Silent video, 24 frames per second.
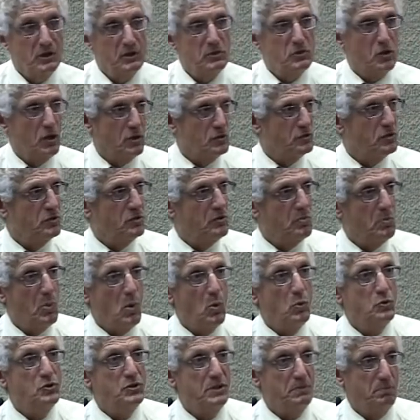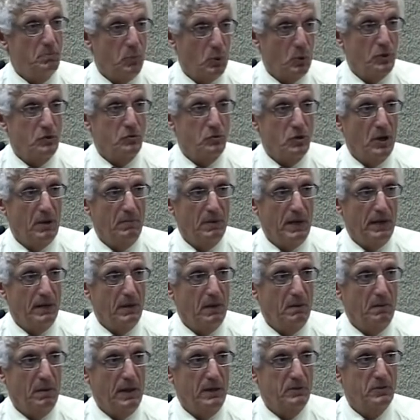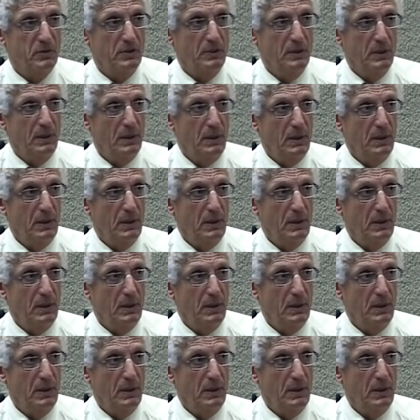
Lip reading: It's also the most important job I can imagine.